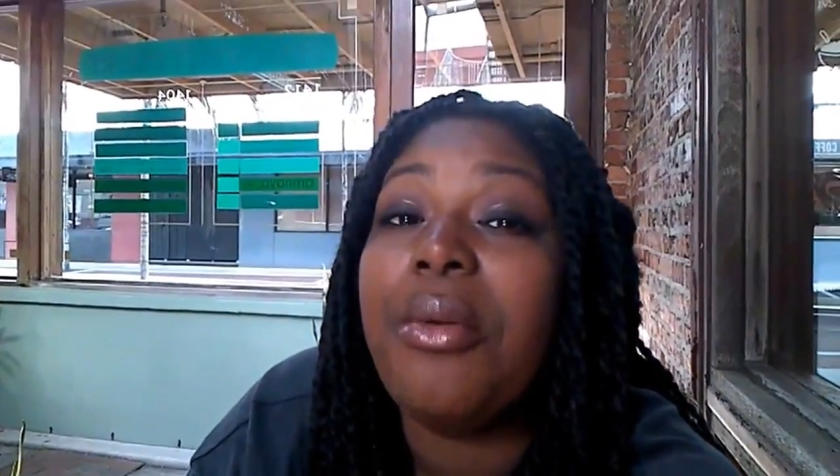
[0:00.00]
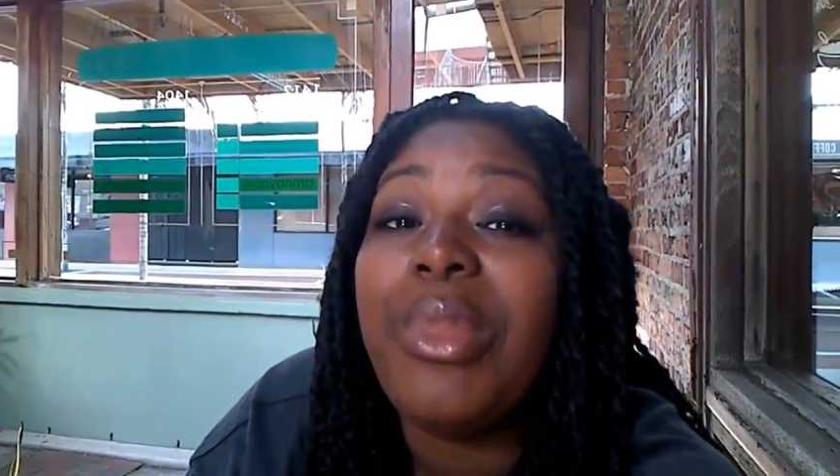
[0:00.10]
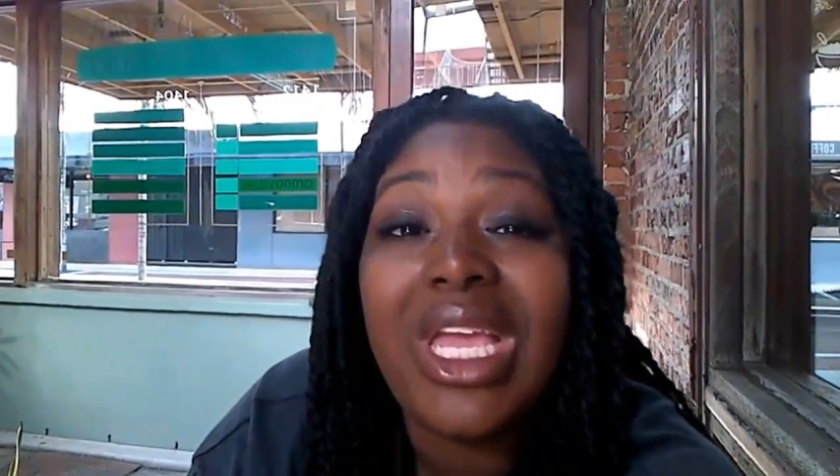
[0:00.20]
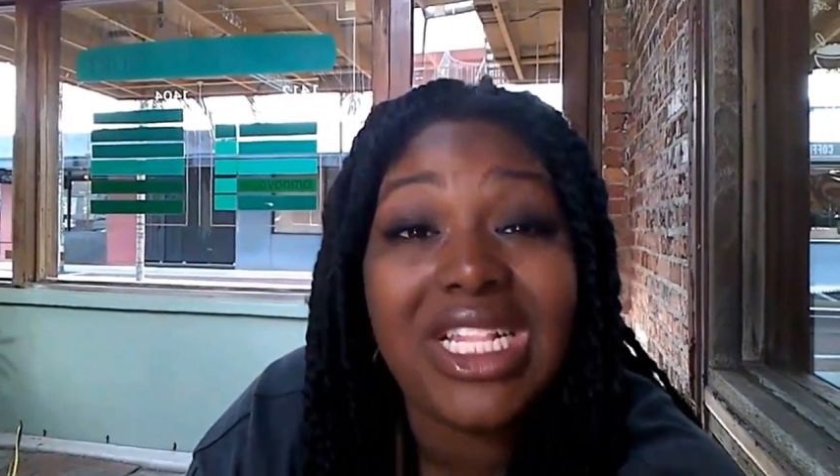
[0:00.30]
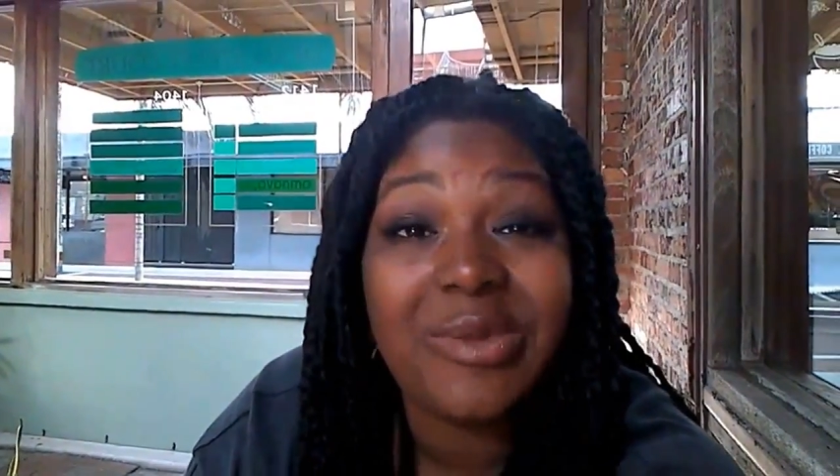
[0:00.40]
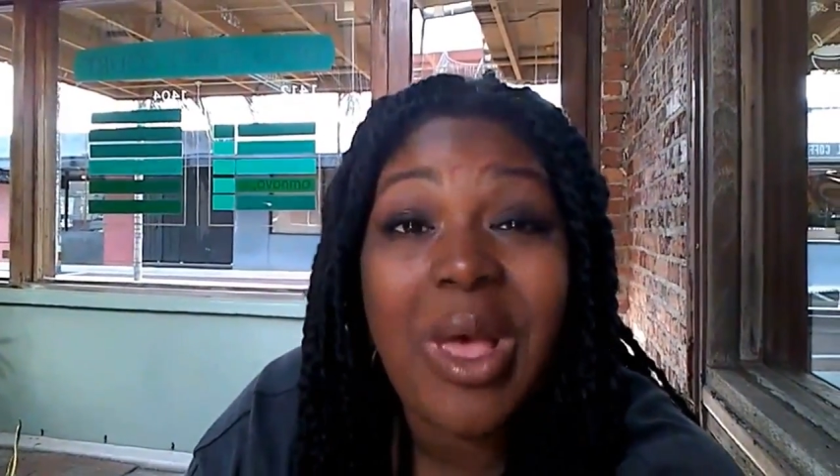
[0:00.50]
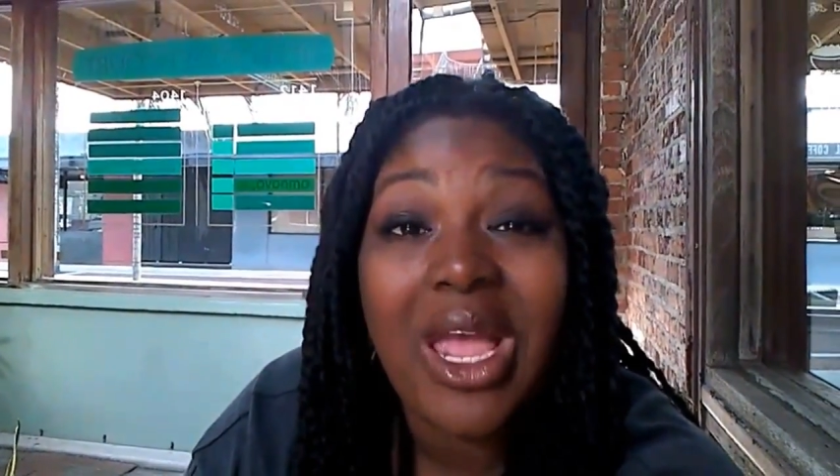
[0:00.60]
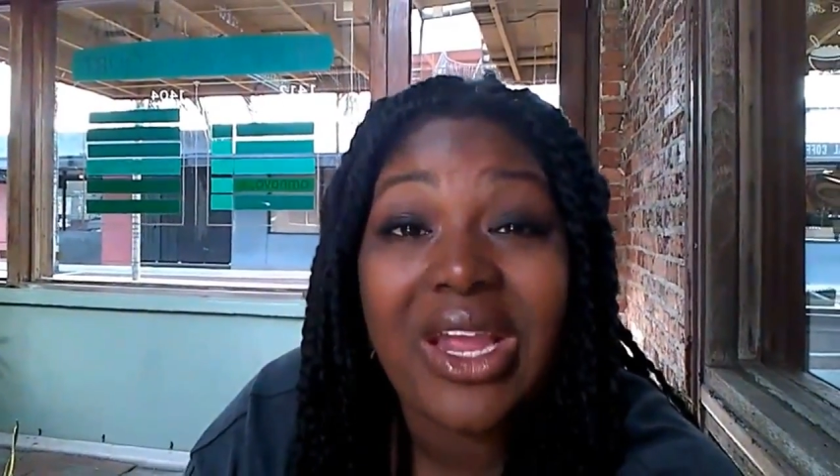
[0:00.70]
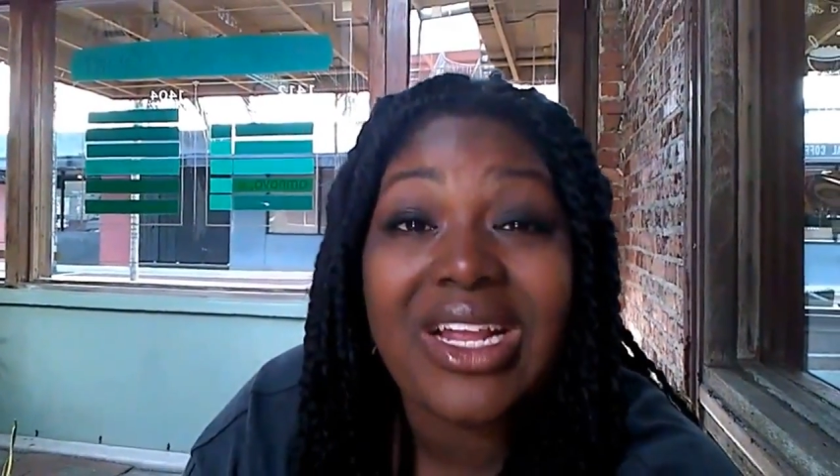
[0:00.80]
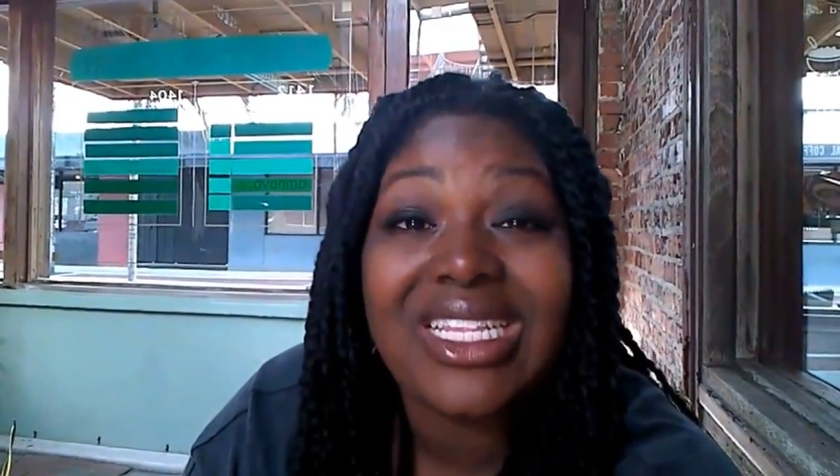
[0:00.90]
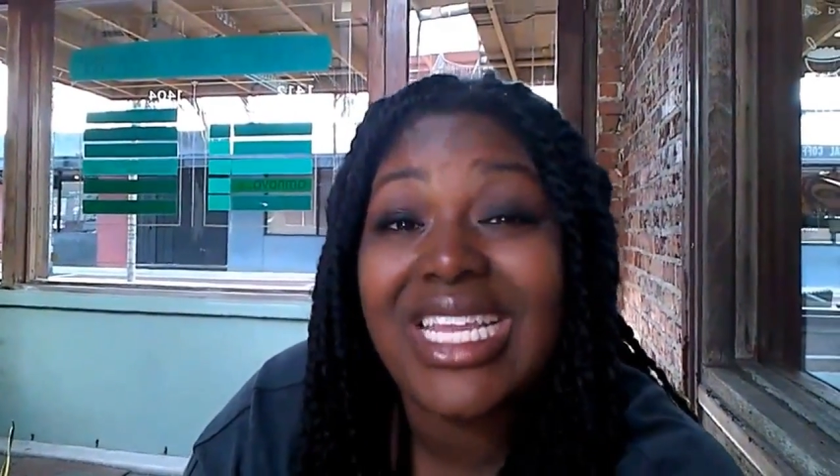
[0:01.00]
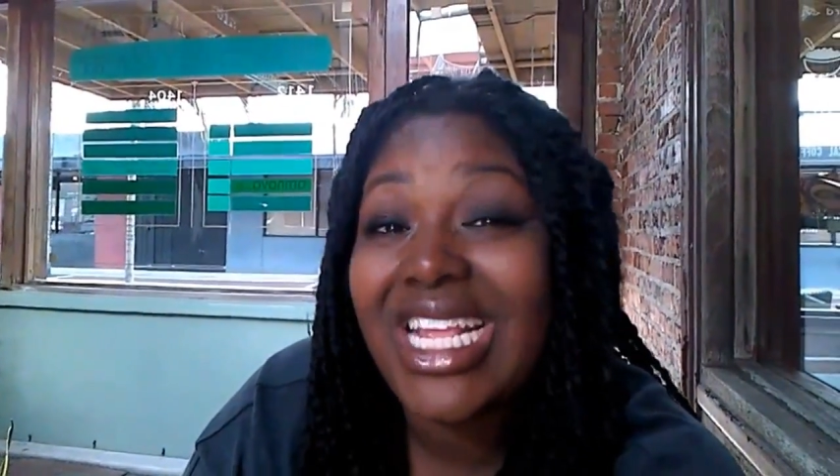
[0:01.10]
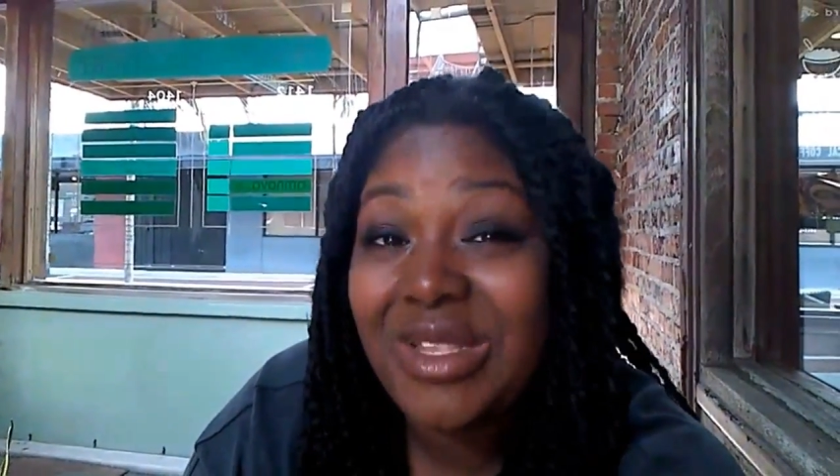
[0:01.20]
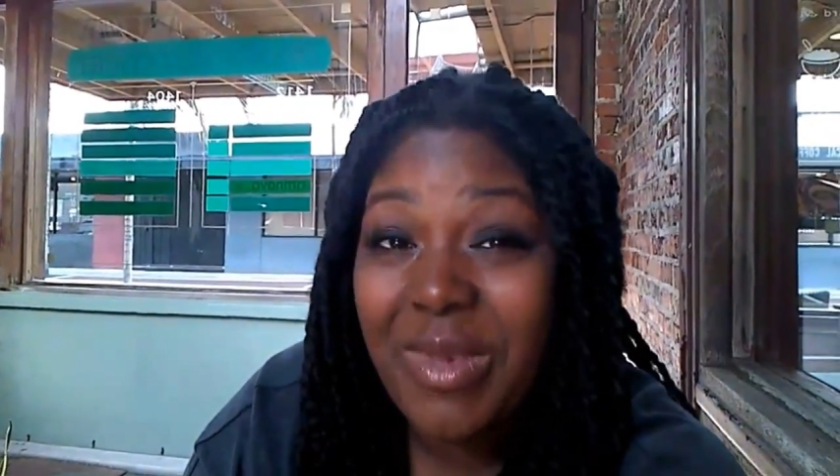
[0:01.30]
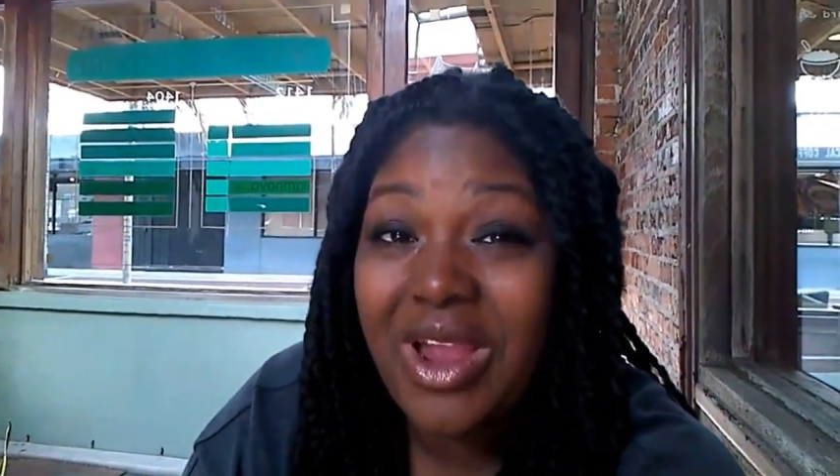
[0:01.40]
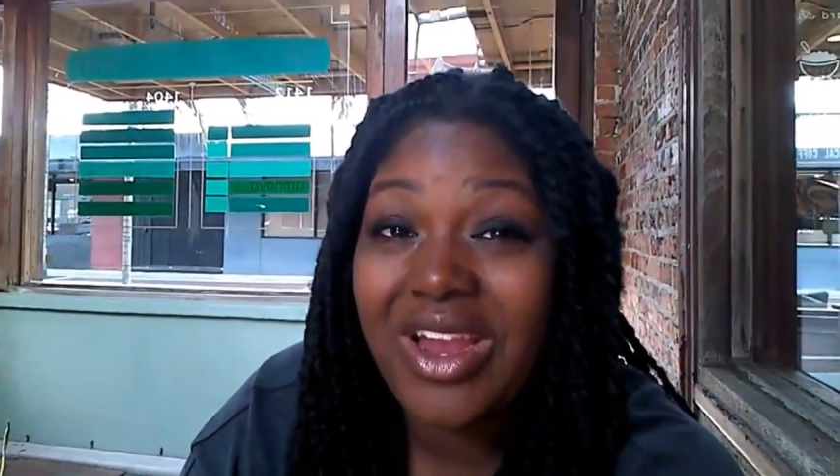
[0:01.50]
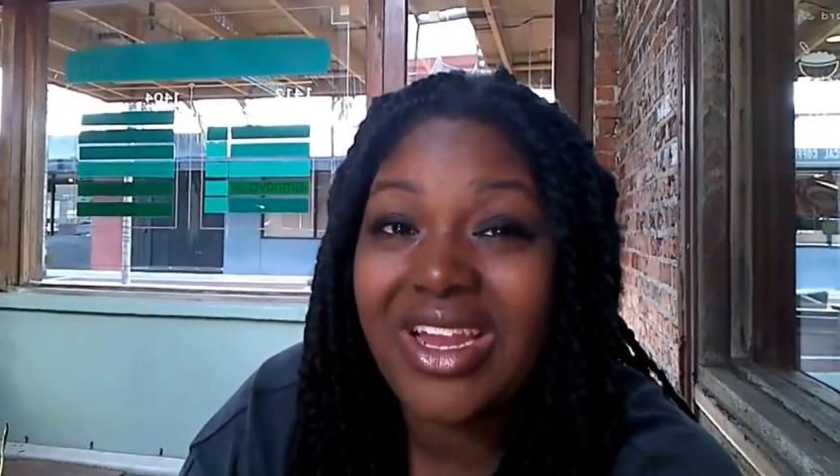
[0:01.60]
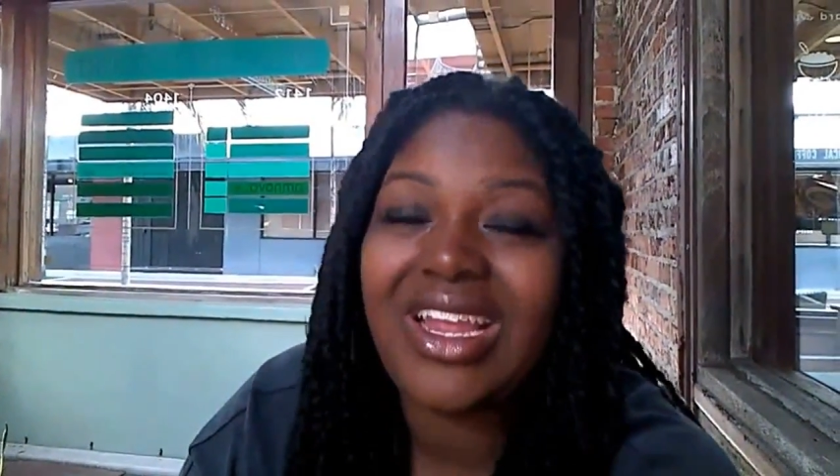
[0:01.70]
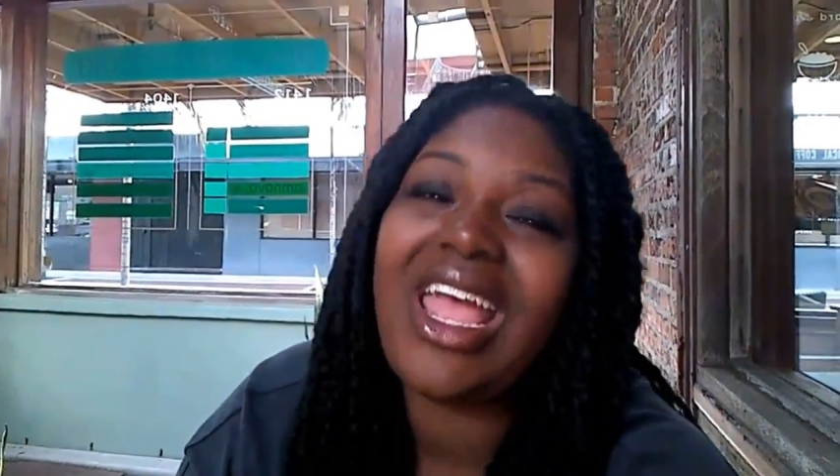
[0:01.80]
Be inspired, stay inspiring,